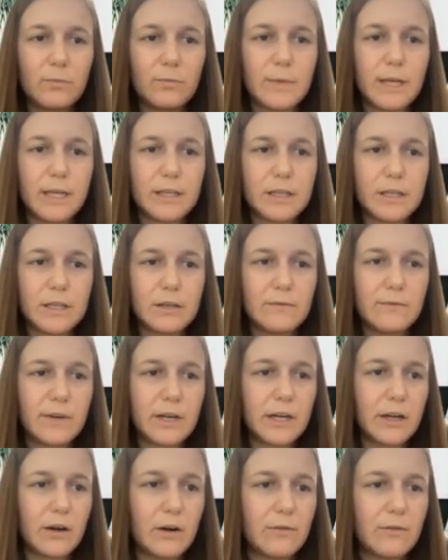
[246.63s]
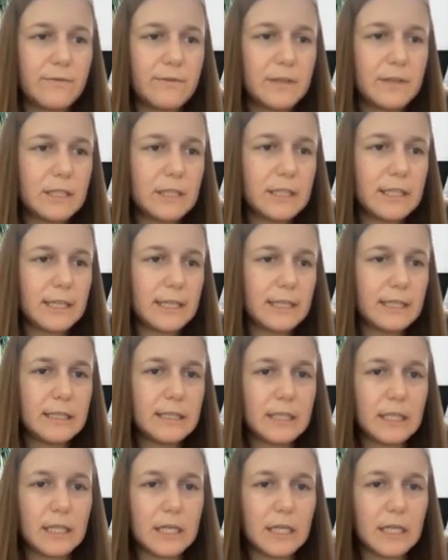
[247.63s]
to mention very often that
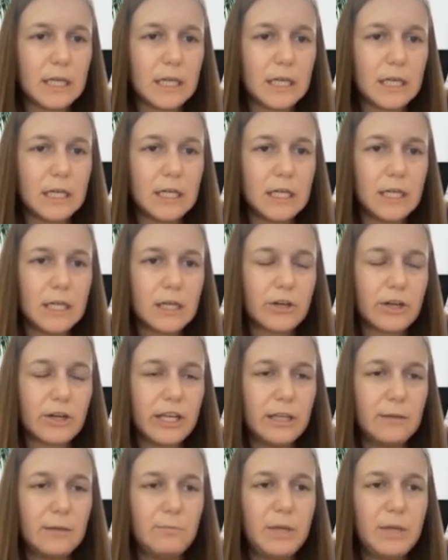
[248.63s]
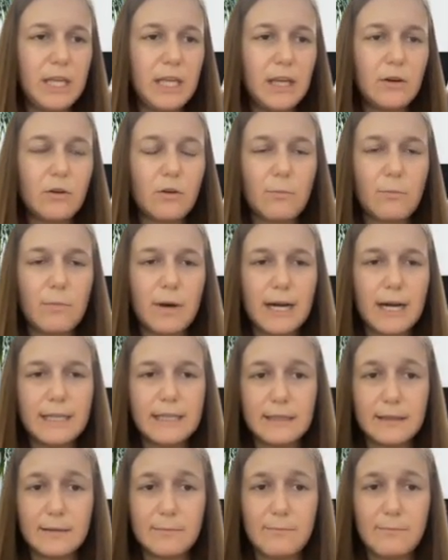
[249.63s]
uh, CrateDB
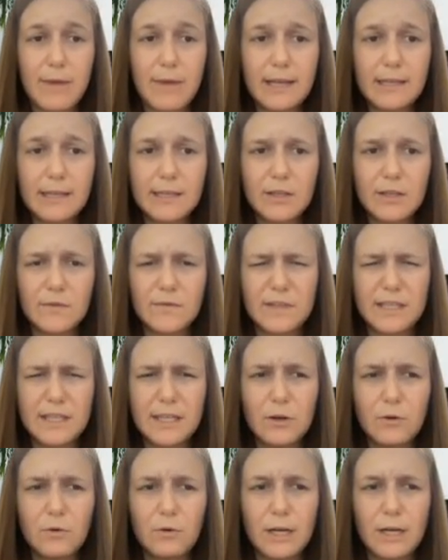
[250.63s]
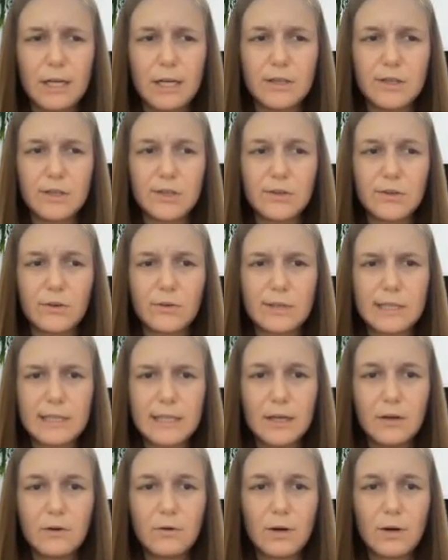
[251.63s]
combines the best of SQL and
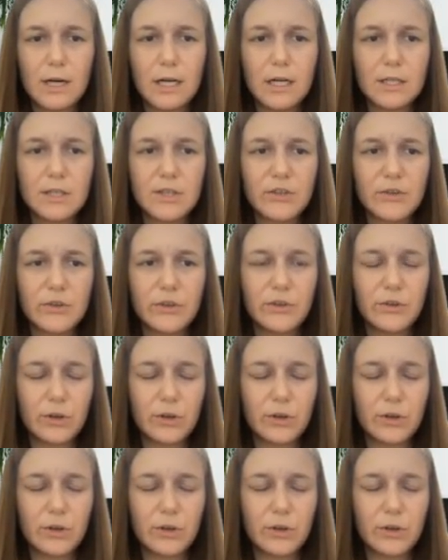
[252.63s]
NoSQL, so